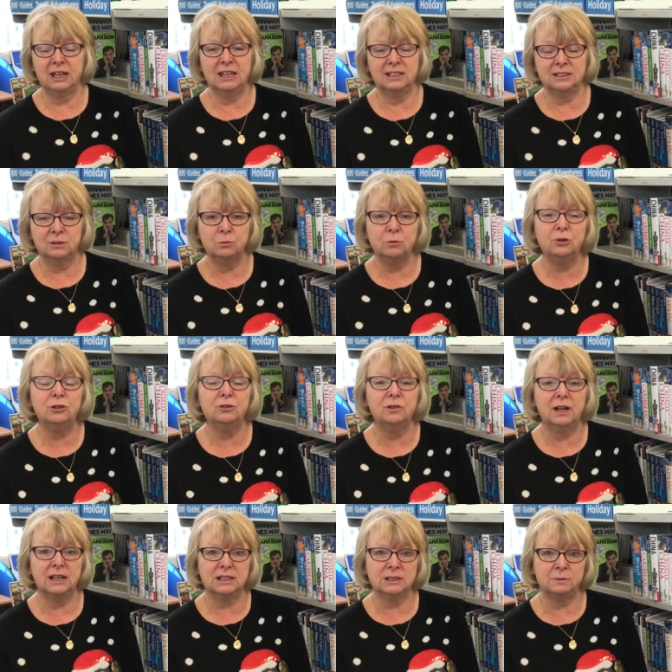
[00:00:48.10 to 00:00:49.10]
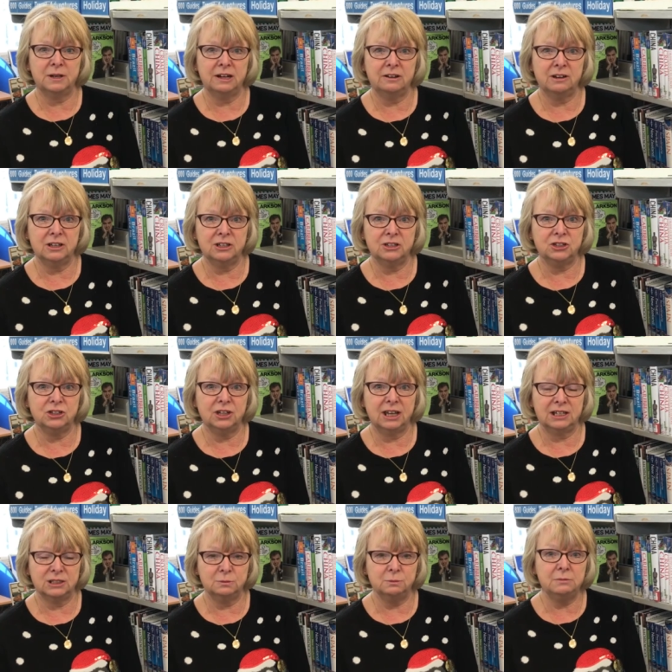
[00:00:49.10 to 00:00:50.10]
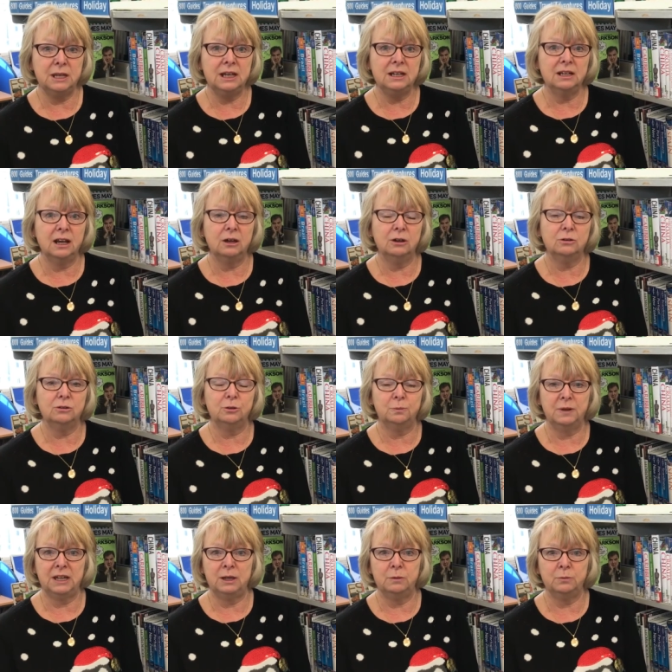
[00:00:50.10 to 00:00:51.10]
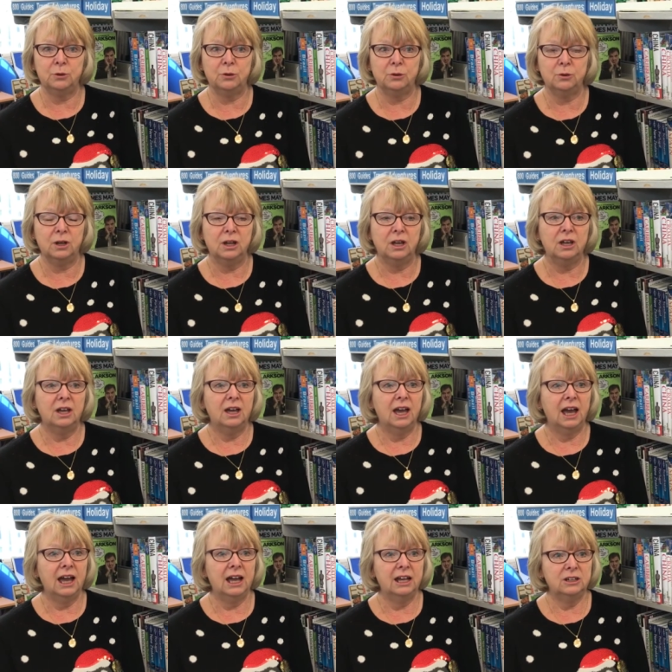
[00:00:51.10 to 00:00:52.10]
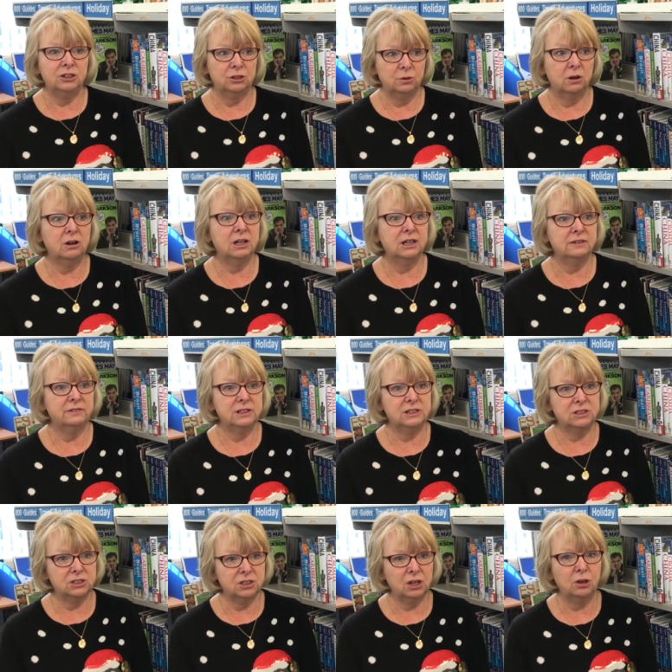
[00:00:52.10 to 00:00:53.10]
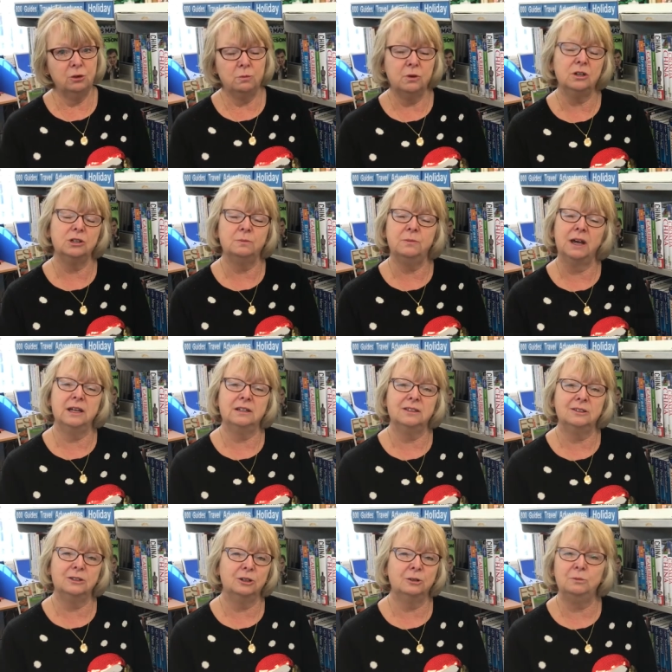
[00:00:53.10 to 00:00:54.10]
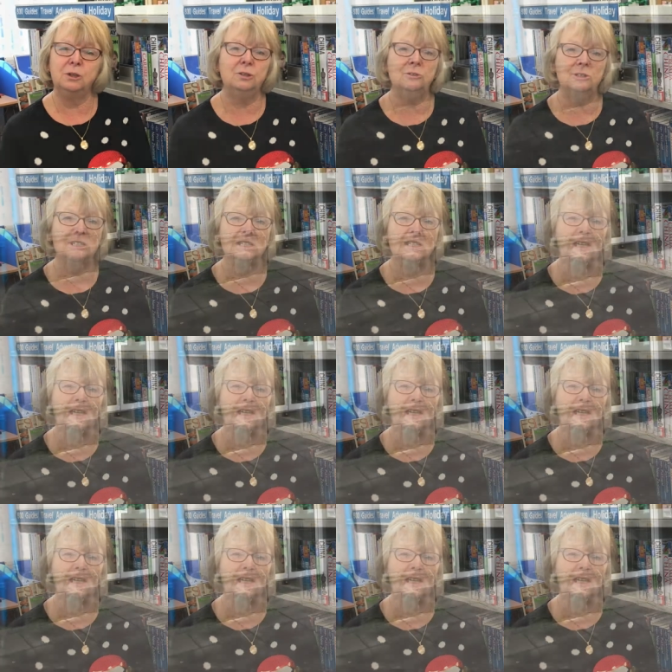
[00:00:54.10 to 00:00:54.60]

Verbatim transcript: it's a wonderful experience. You get to meet local people and you are giving so much back to the community.